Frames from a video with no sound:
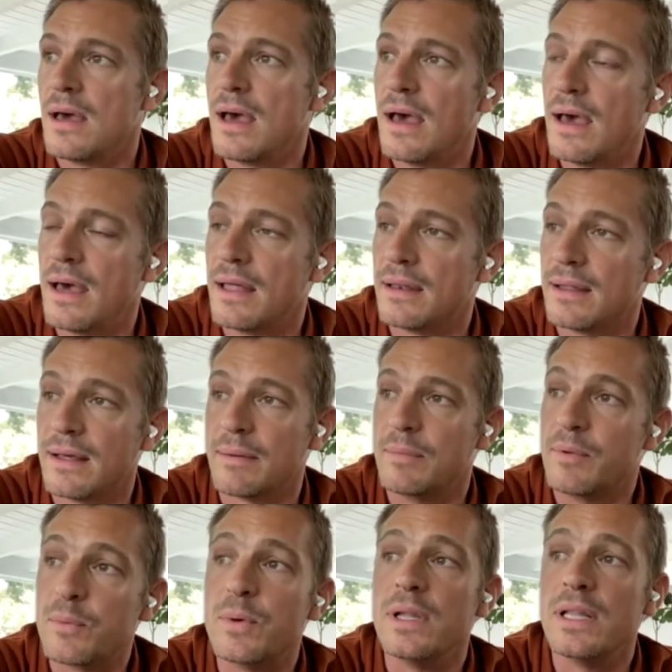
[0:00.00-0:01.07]
and I
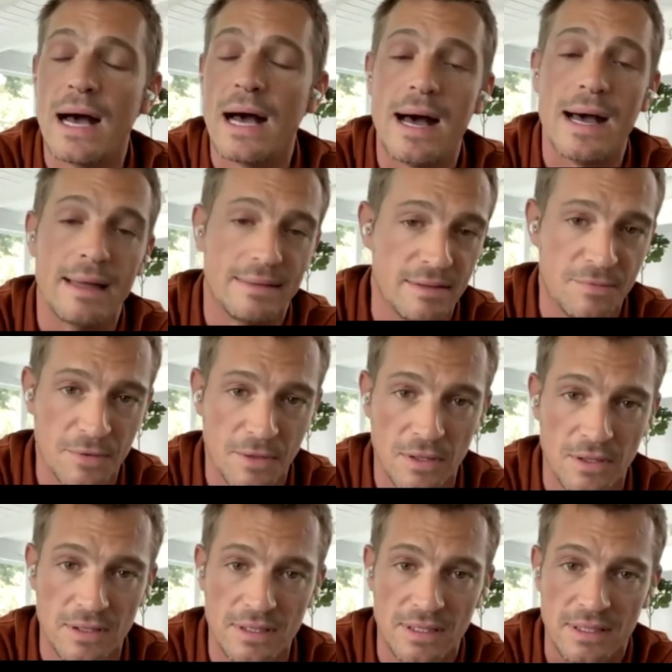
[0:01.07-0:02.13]
mean really high
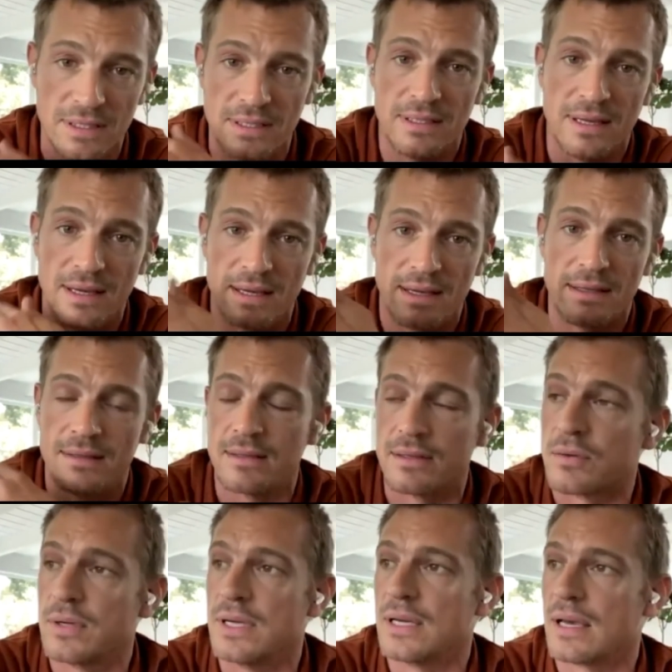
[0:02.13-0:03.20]
difficulty
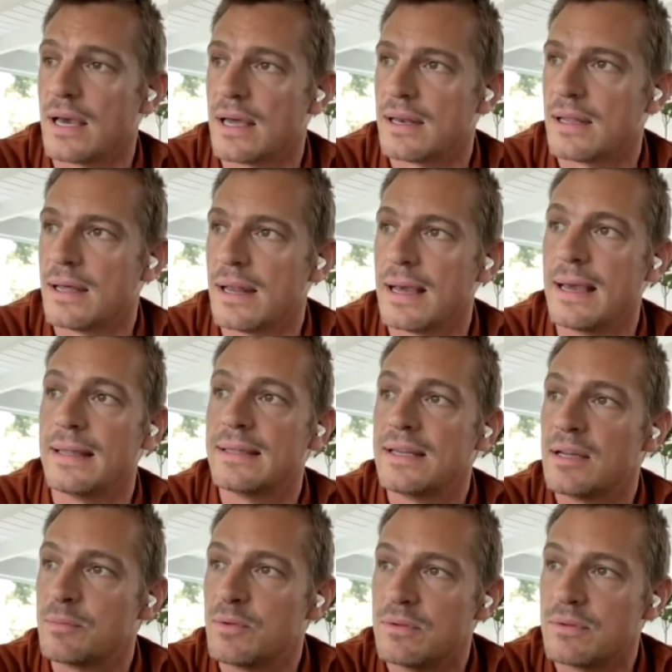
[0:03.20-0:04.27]
degree, and I ended
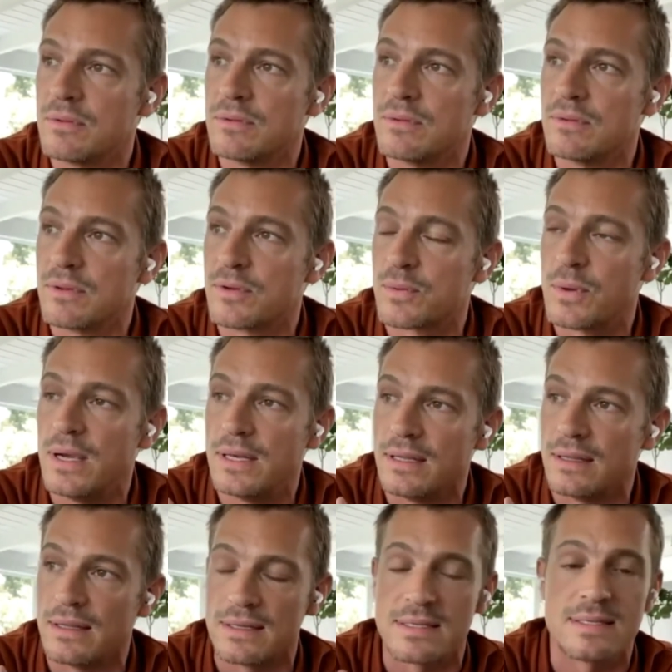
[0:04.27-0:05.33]
up
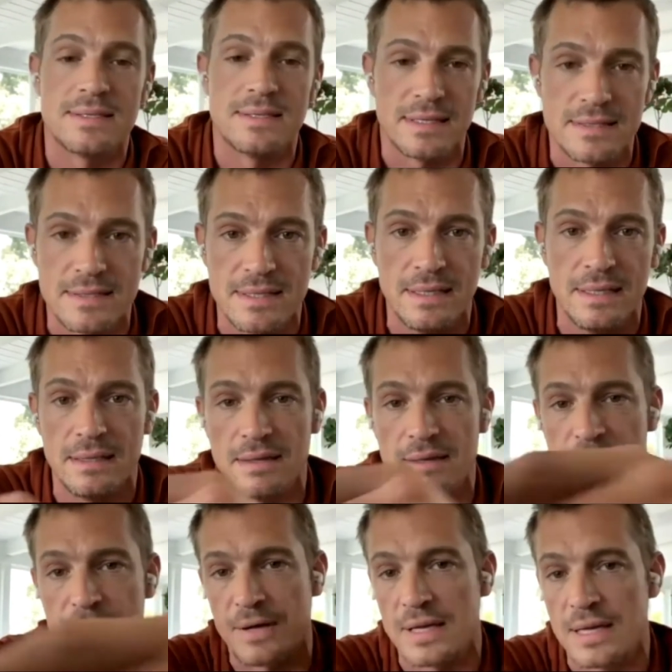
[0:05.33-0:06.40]
creating like 16
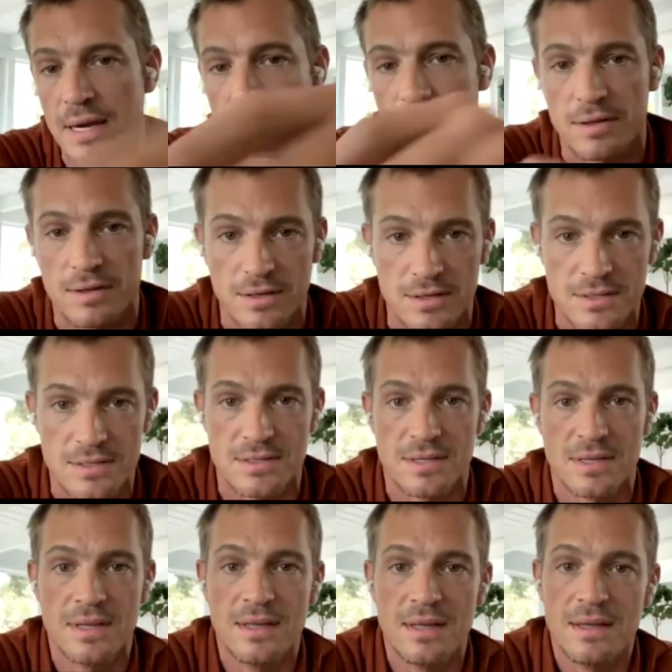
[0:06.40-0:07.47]
different characters
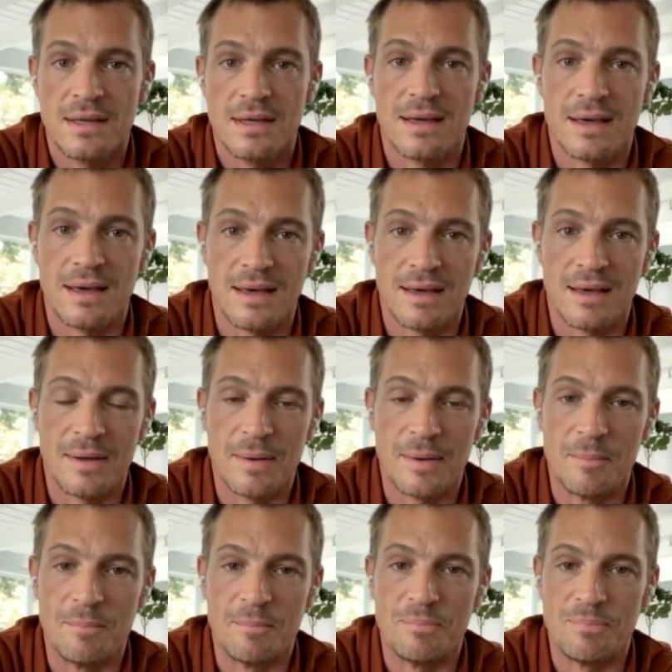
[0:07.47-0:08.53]

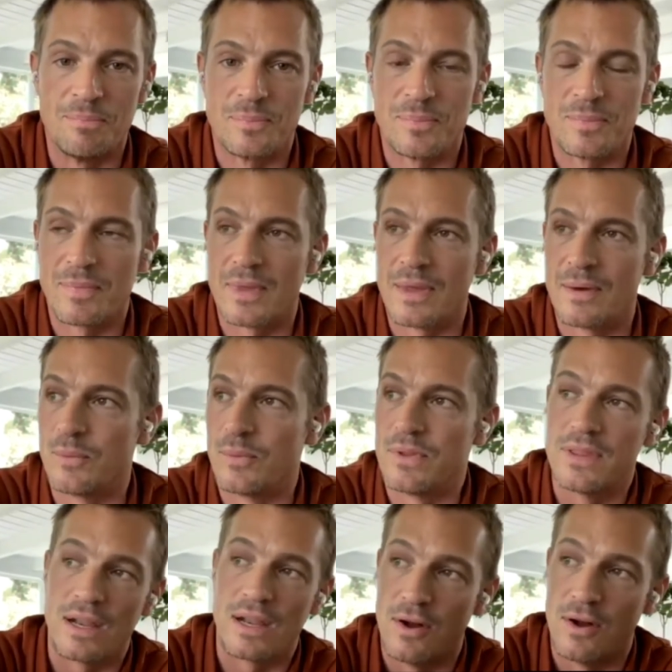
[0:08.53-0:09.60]

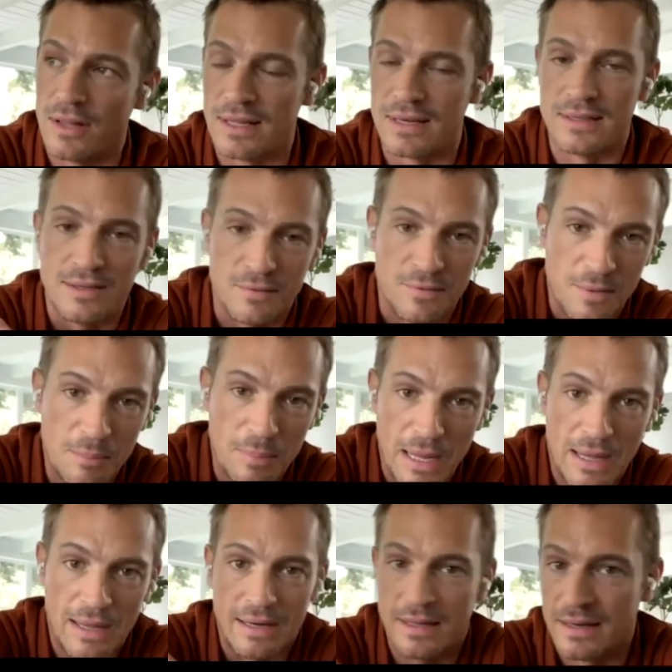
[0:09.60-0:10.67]
that all had a different
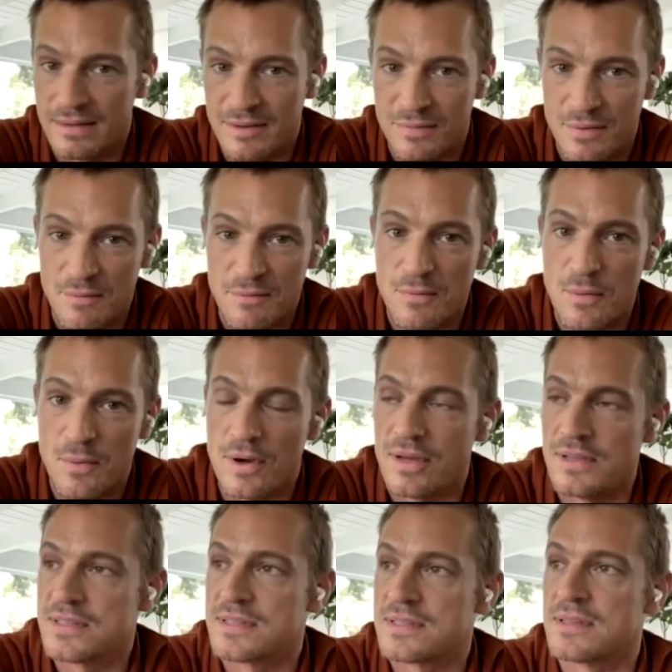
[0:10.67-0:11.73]
body and a different
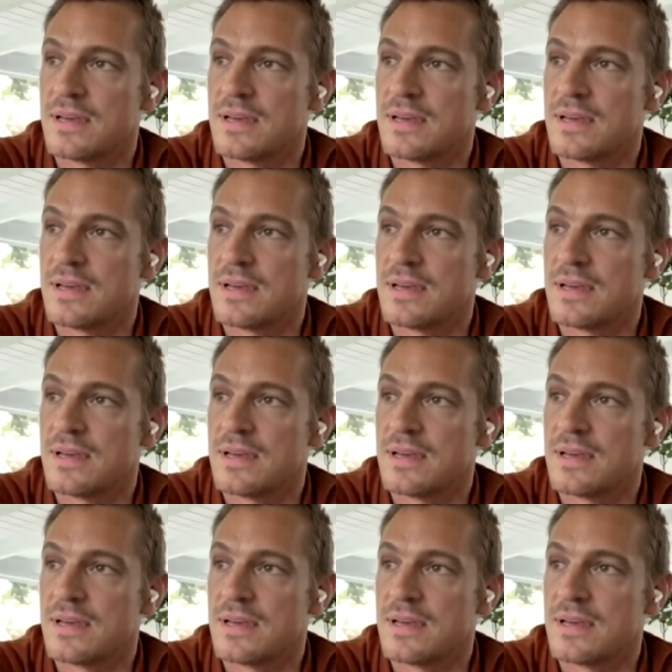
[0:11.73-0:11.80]
voice.